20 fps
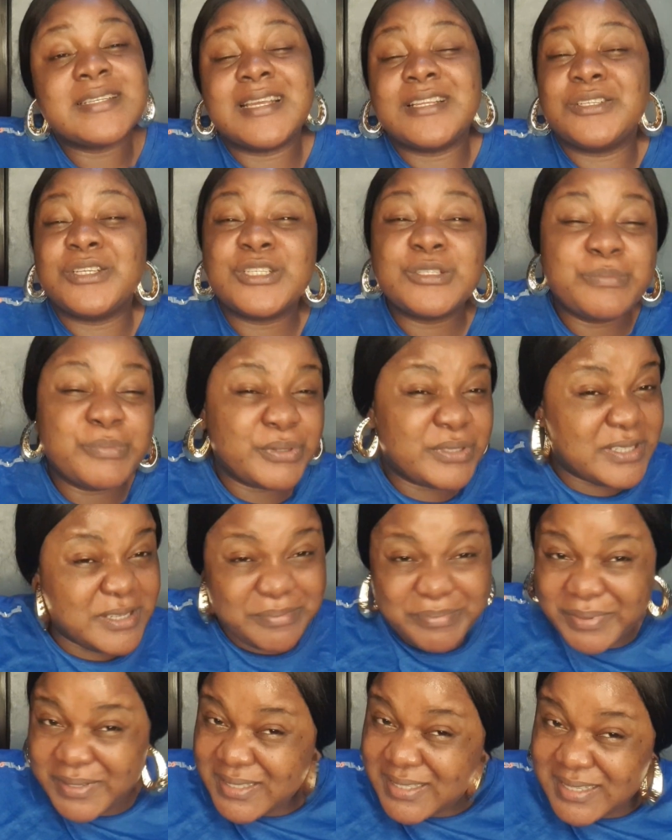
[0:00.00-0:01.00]
I just bought a
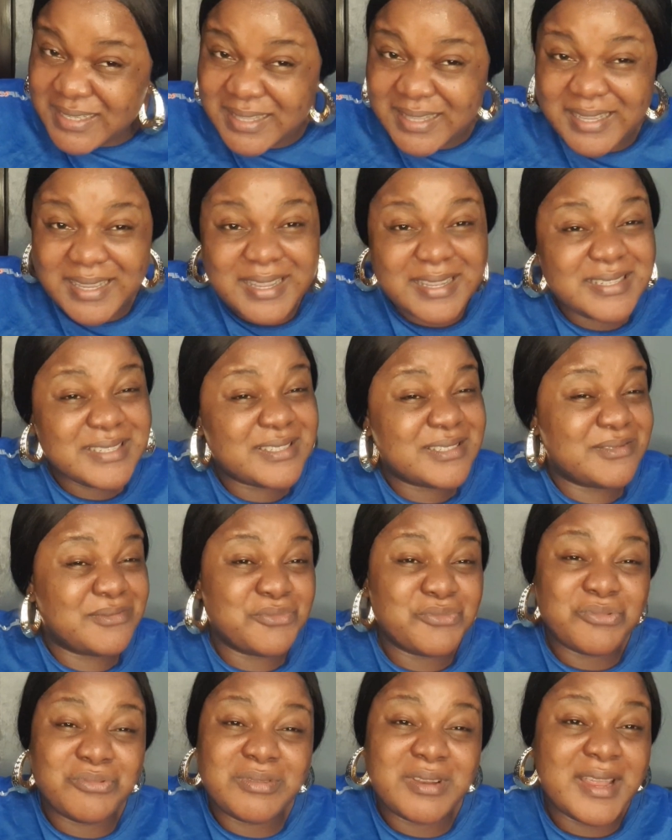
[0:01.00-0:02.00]
PT test.
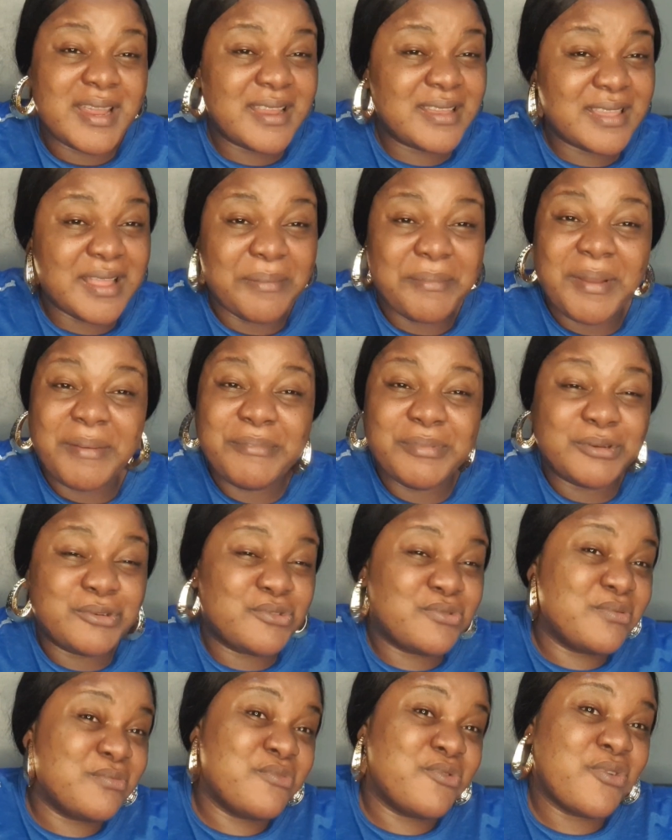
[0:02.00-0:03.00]
I entered my
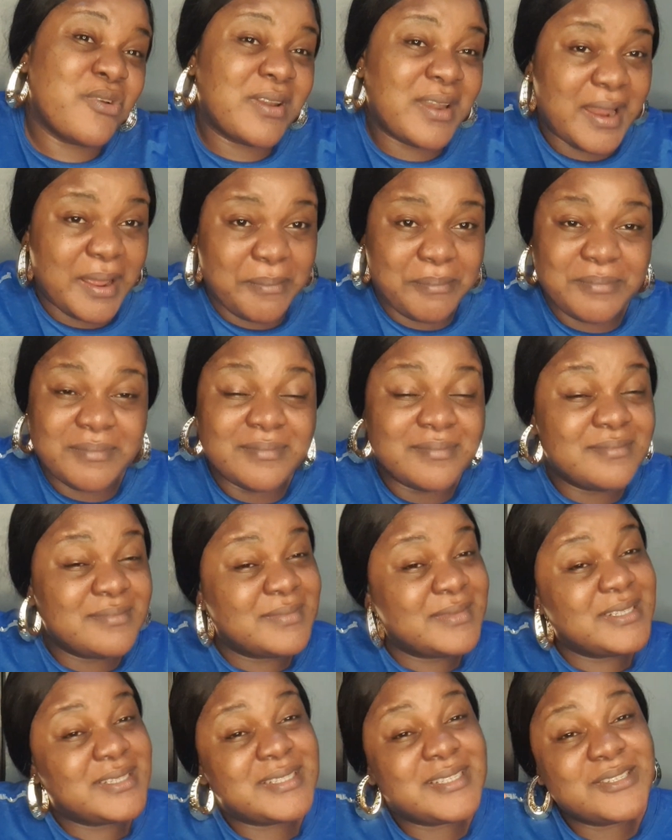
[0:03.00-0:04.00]
bedroom, runner.
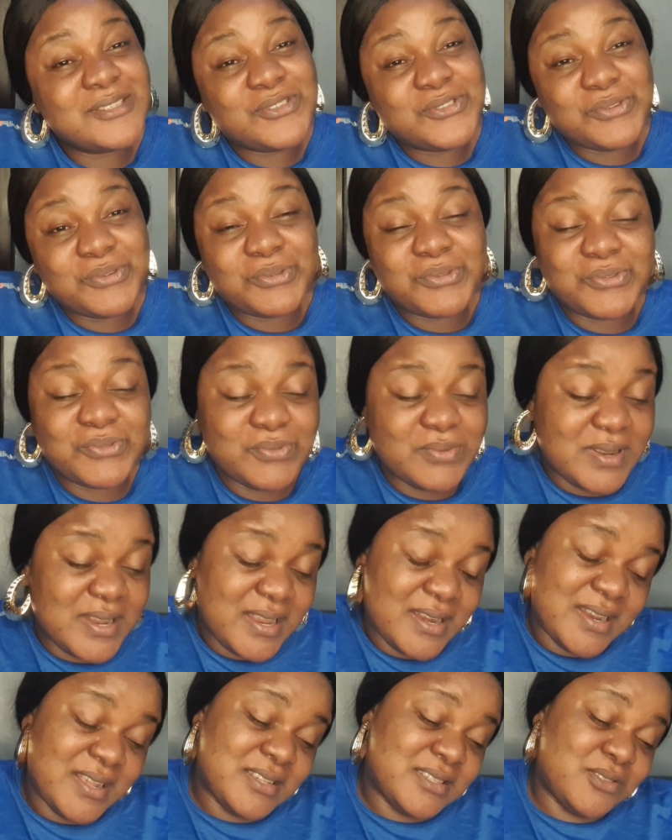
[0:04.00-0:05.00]
The thing showed 2
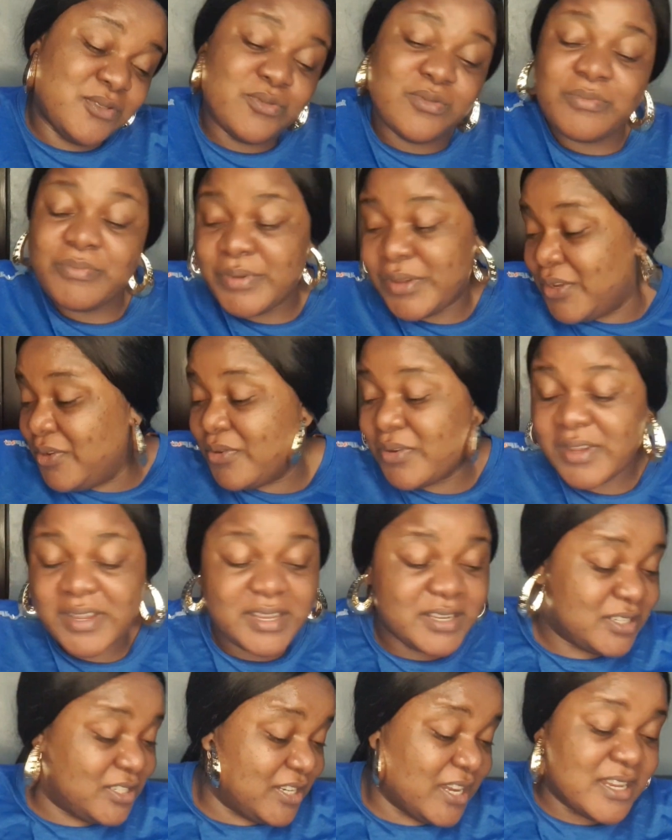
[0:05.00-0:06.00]
lines. I said, oh, but your
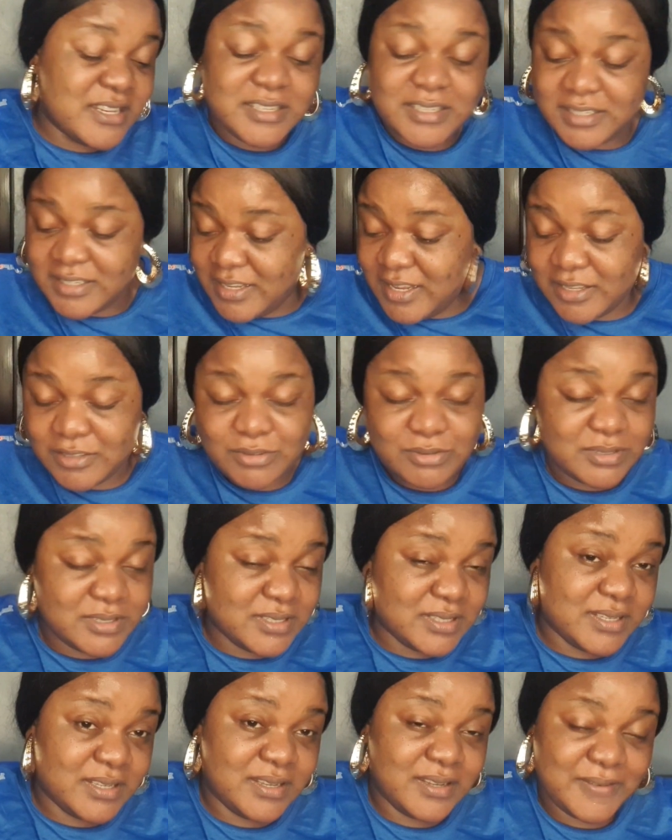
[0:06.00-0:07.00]
girl child is here to
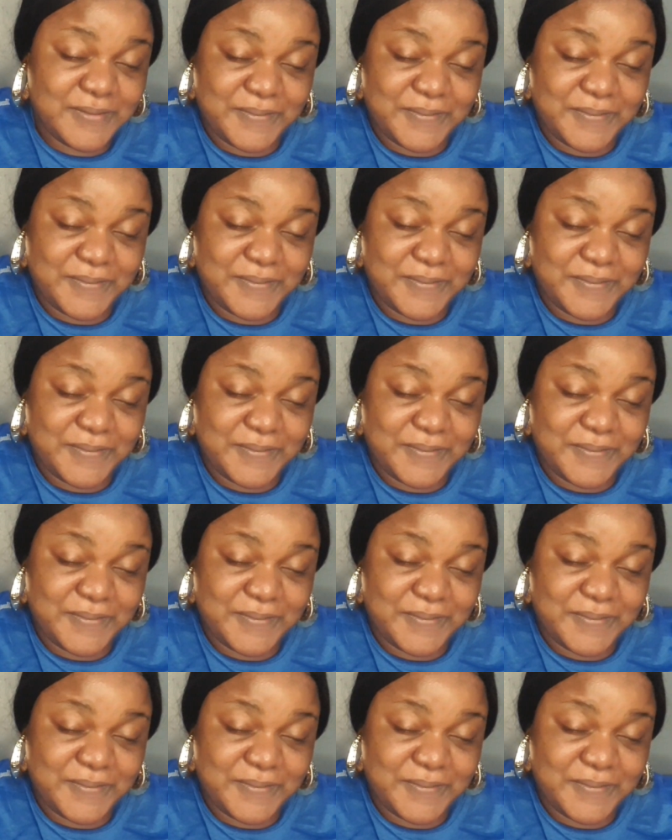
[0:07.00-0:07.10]
stay.